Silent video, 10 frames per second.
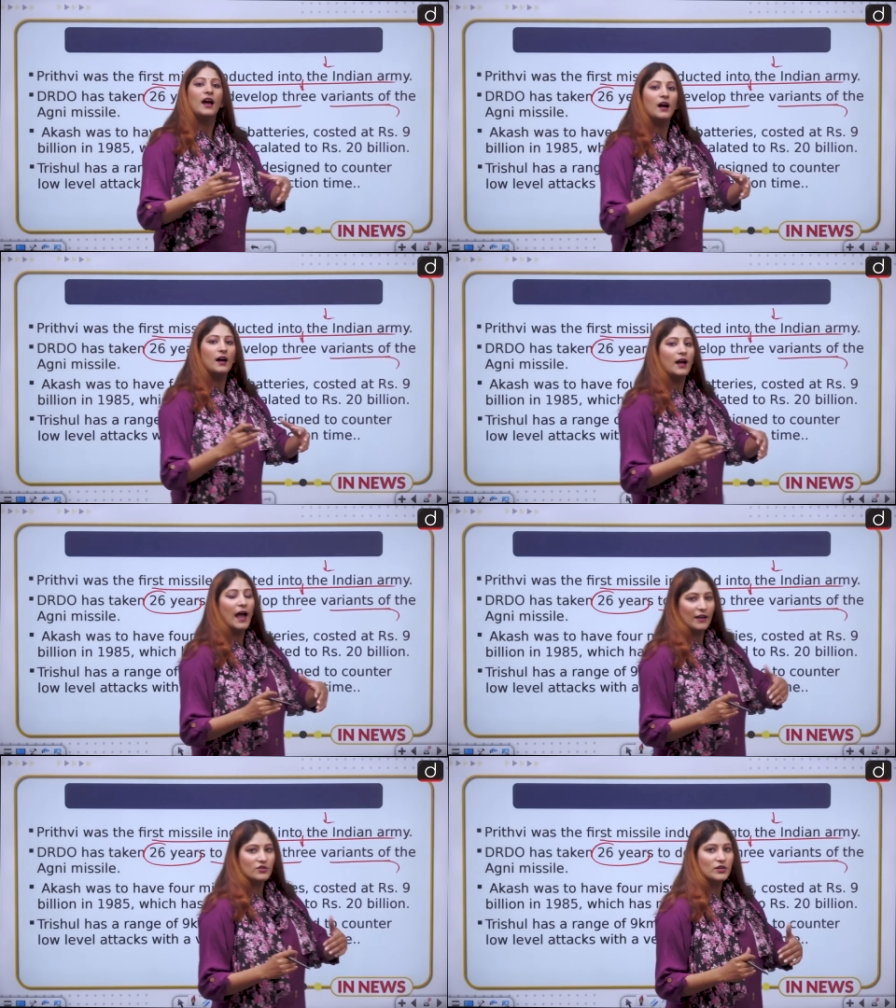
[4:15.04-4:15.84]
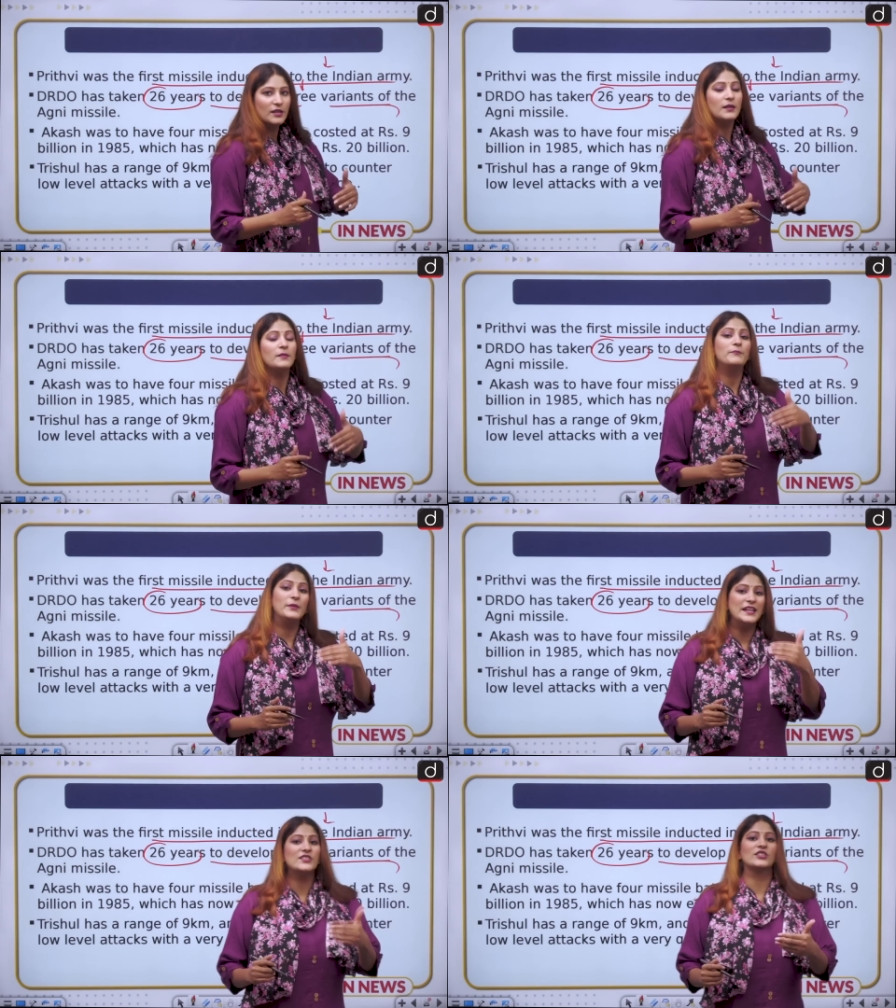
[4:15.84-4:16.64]
uh, actually
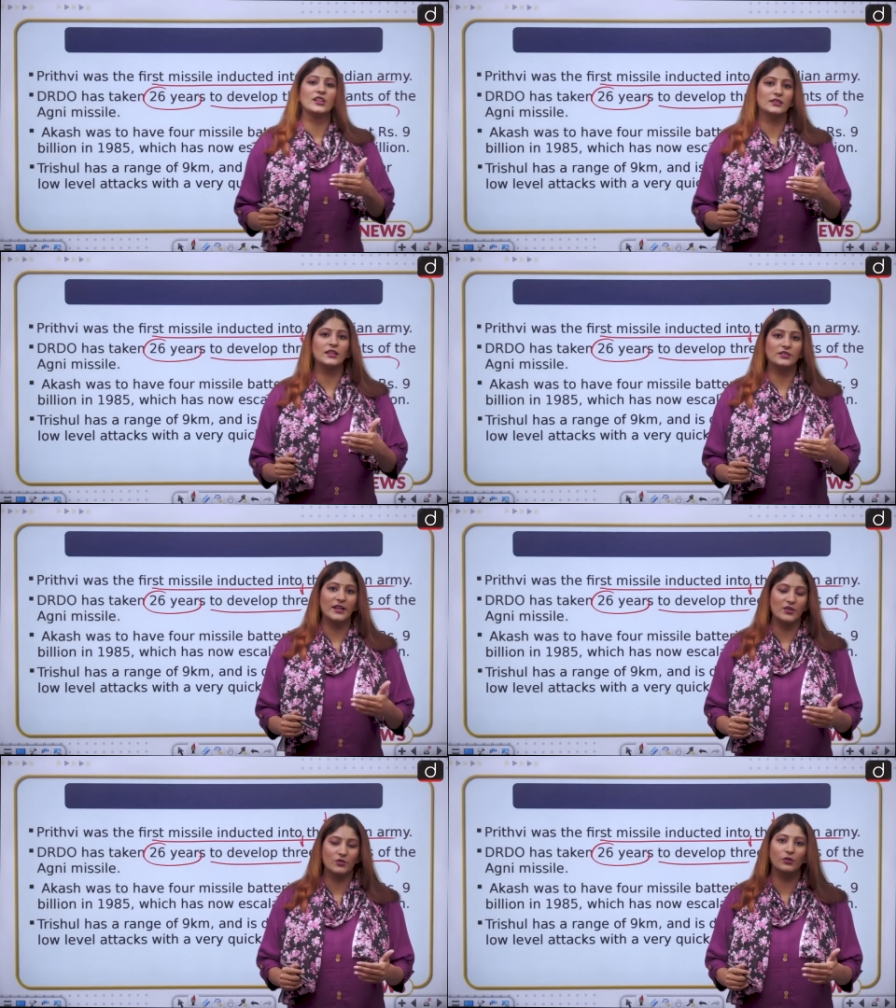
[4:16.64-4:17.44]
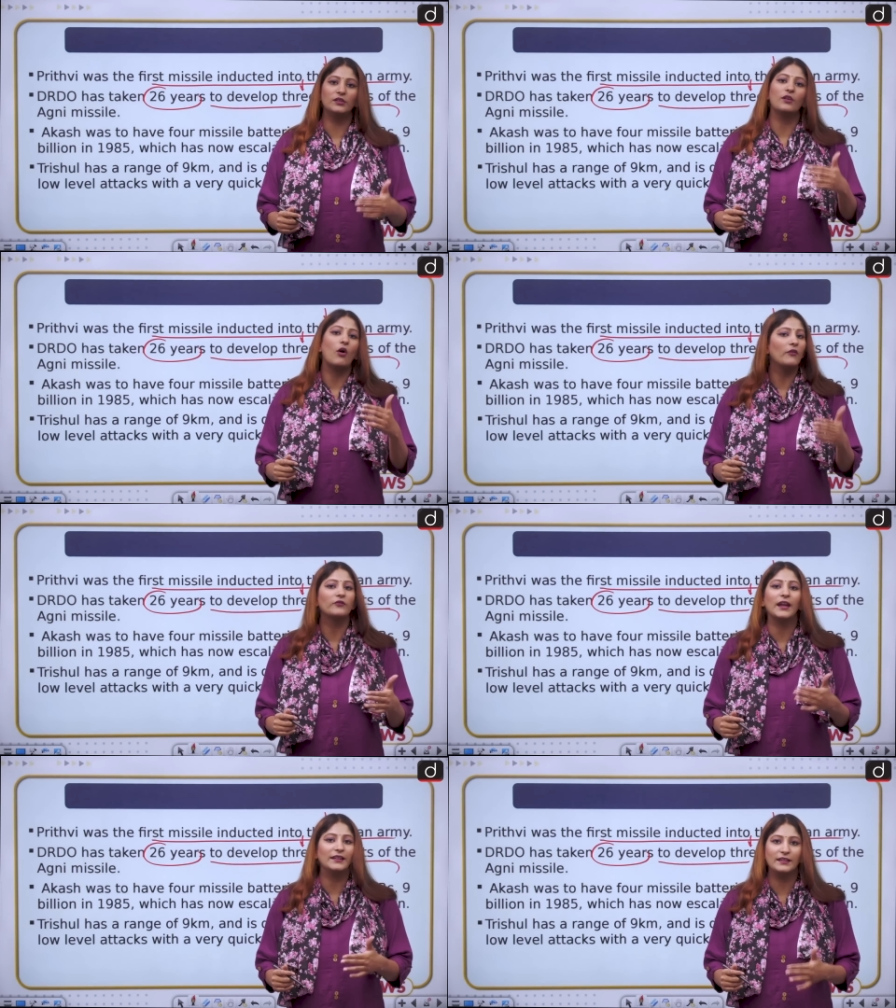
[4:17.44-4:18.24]
breached the threshold of
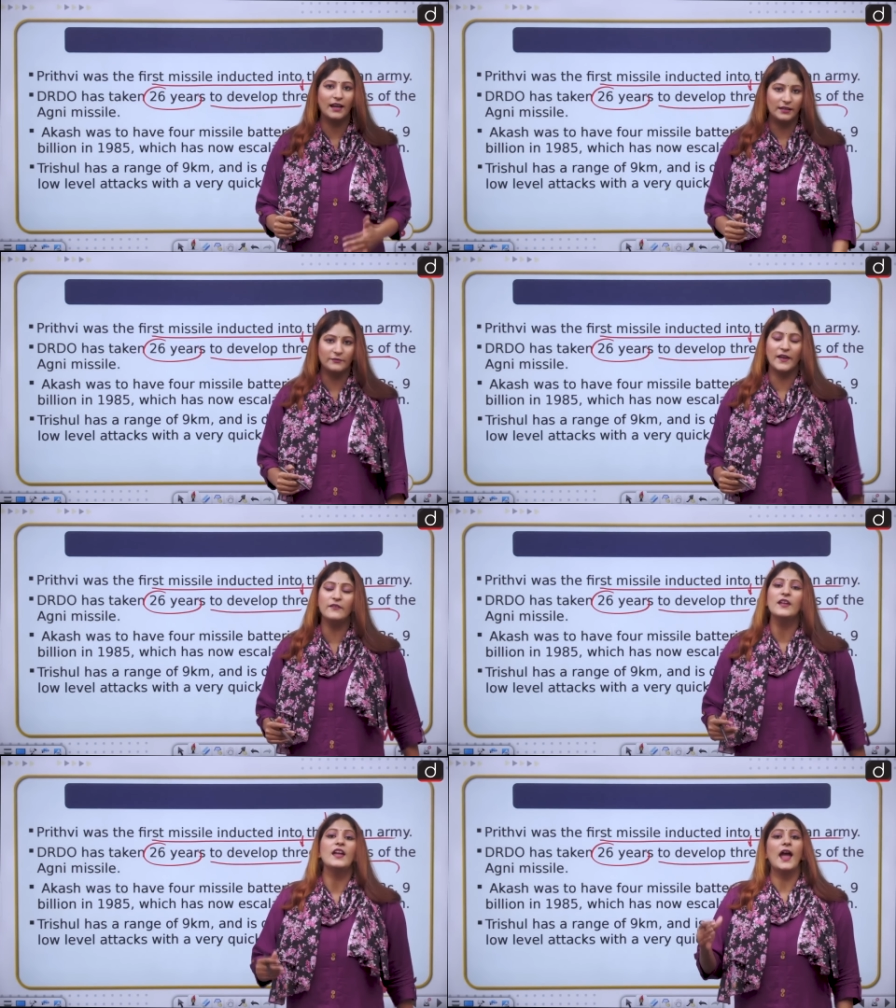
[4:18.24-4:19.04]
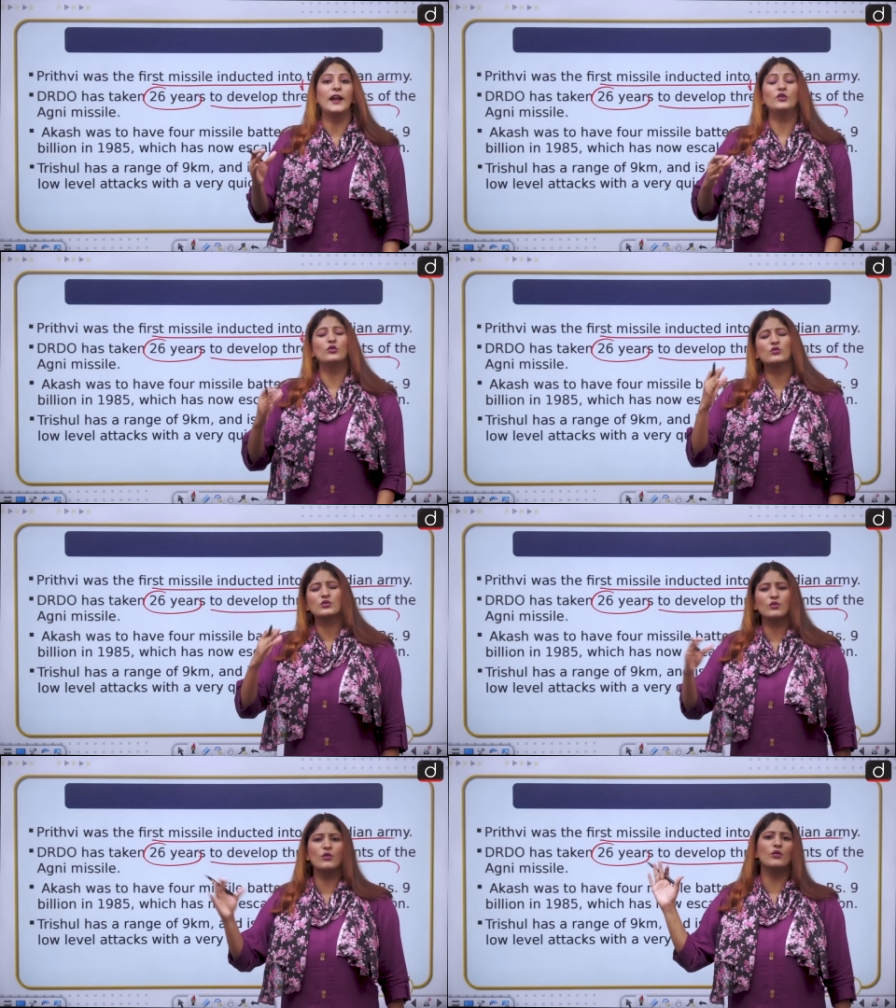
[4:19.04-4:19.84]
1995 and took
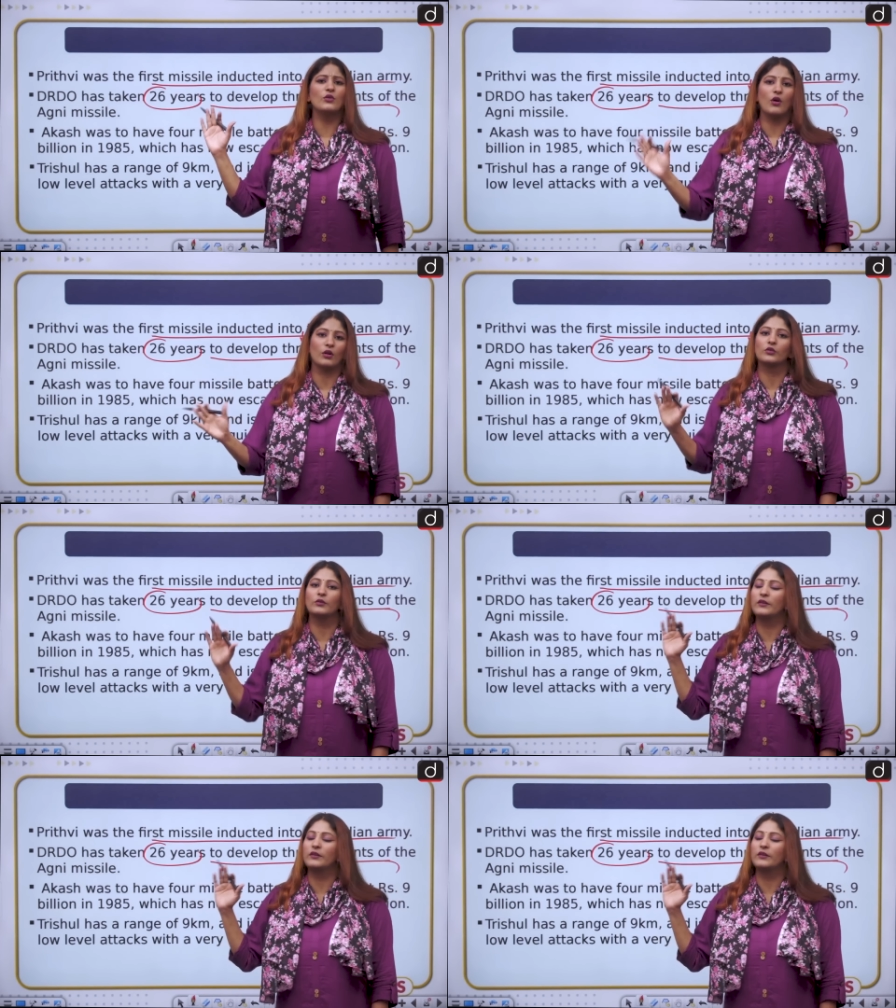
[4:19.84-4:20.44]
so long to